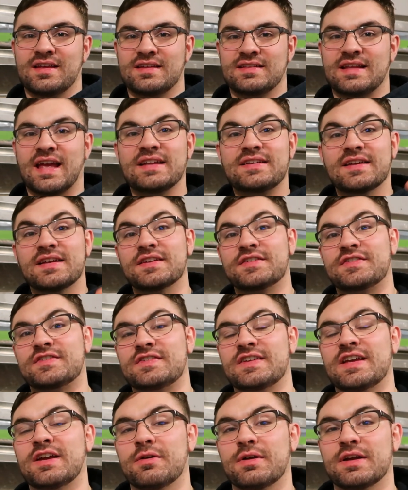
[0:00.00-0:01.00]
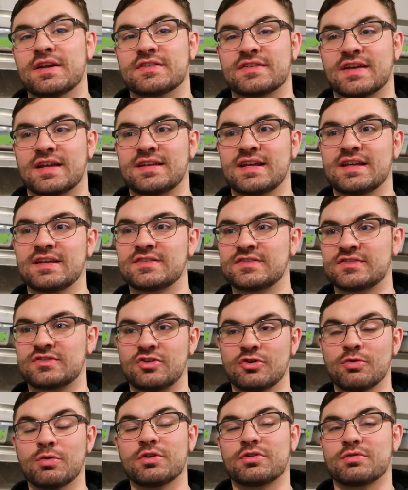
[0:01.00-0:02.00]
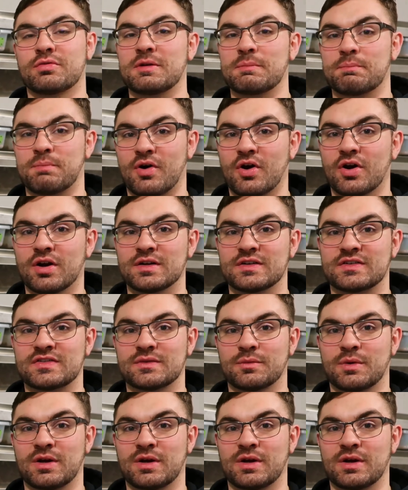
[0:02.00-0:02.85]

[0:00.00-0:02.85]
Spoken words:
They did a series, I think it's 2 or 3 parts,